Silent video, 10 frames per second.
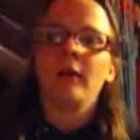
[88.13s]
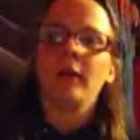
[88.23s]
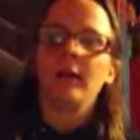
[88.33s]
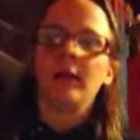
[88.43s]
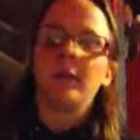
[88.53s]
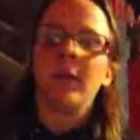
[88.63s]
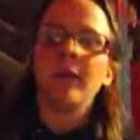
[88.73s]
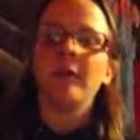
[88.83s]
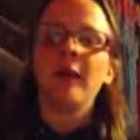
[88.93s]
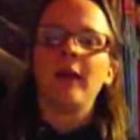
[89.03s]
Oh, and by
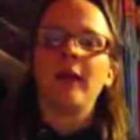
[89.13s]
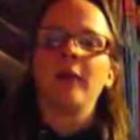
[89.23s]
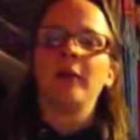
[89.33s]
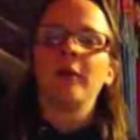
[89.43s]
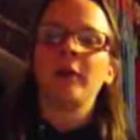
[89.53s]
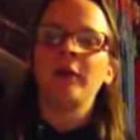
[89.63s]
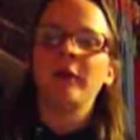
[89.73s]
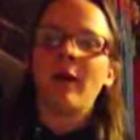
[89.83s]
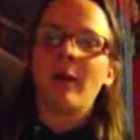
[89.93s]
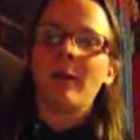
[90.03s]
the way, if you're
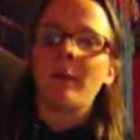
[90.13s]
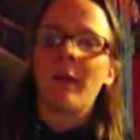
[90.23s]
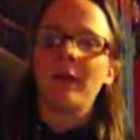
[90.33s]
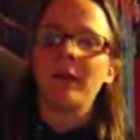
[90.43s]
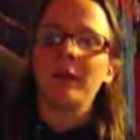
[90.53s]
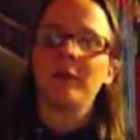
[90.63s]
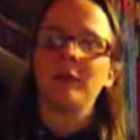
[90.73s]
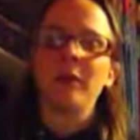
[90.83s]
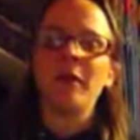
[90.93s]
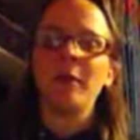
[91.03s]
wondering why I'm apol— if
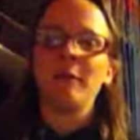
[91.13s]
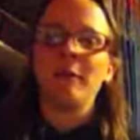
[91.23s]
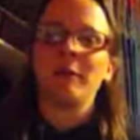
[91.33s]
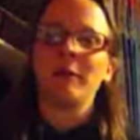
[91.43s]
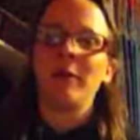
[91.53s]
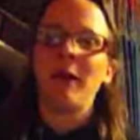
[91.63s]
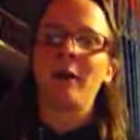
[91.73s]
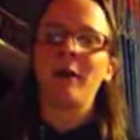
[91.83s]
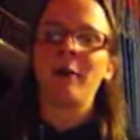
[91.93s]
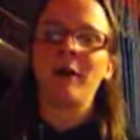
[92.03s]
you saw that and wondering why
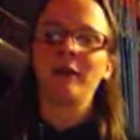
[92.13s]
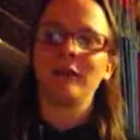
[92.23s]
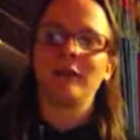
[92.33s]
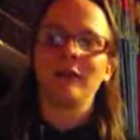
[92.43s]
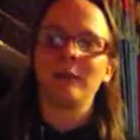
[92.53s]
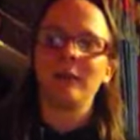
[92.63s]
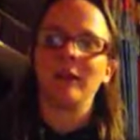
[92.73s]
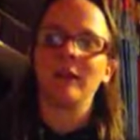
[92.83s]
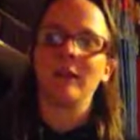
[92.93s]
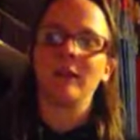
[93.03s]
I'm apologizing at the
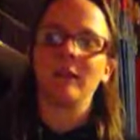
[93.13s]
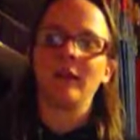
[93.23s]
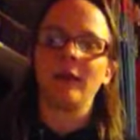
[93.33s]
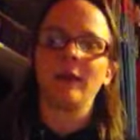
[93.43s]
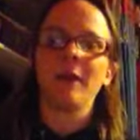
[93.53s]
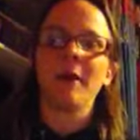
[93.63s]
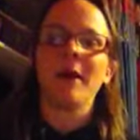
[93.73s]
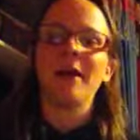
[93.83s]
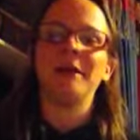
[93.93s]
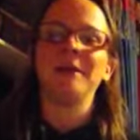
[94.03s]
beginning of the video,
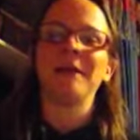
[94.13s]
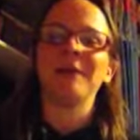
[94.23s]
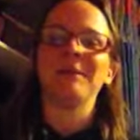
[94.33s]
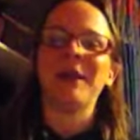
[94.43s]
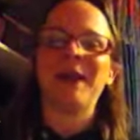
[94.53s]
it's because my